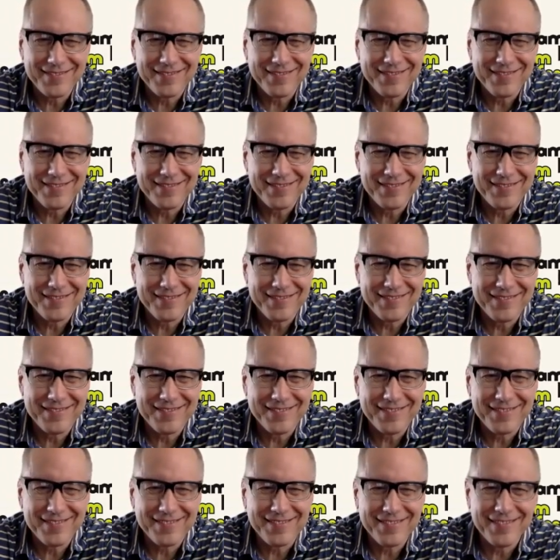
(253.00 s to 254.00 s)

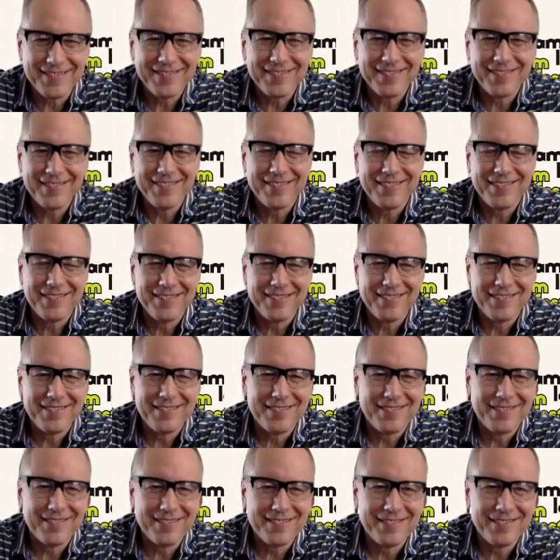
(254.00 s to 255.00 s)

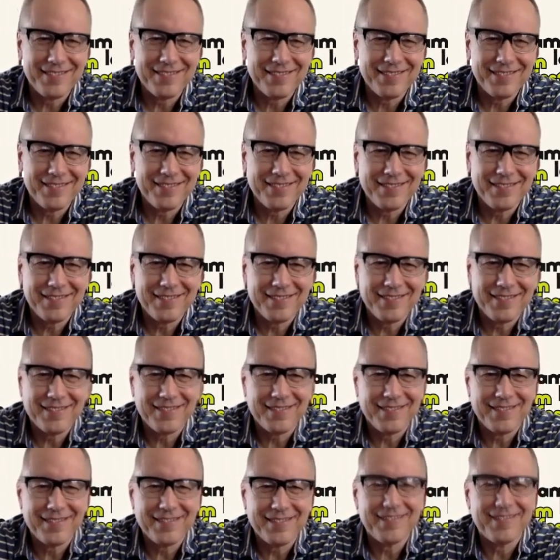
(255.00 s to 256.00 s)

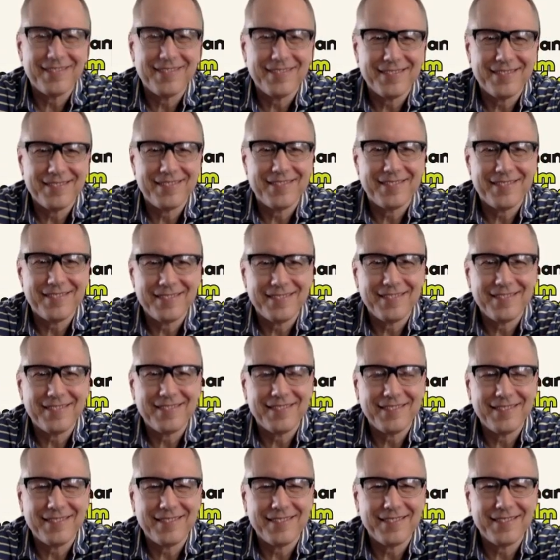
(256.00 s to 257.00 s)

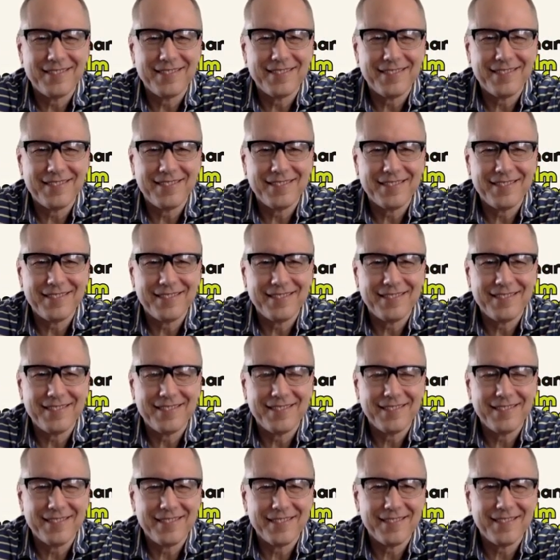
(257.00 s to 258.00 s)

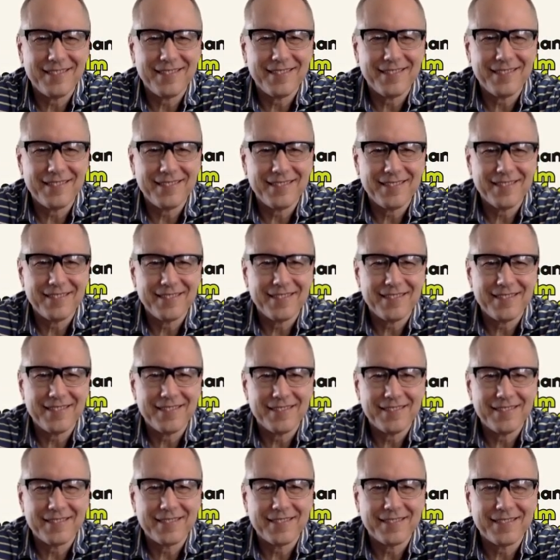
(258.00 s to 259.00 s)

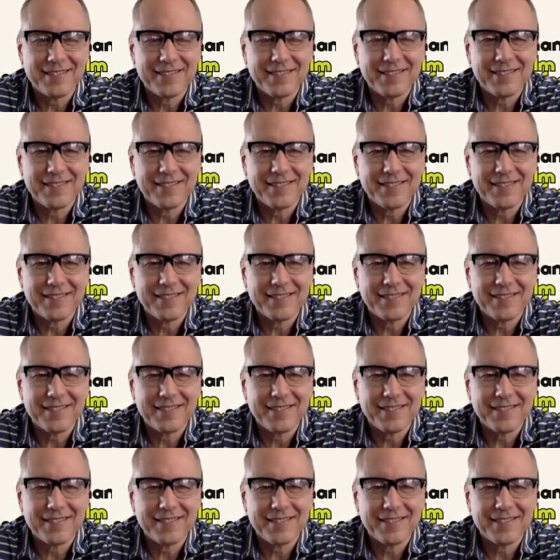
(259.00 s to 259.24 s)
The person shown says nothing.